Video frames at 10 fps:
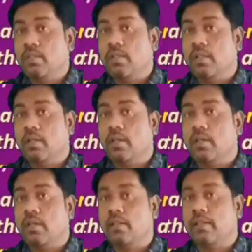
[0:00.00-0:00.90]

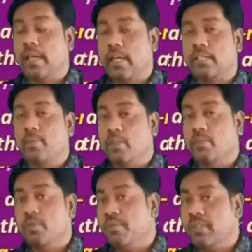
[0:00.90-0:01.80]
they are
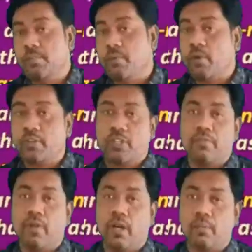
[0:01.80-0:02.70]
responsible for the production
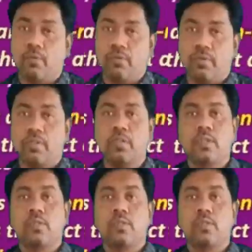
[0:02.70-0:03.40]
of hormones.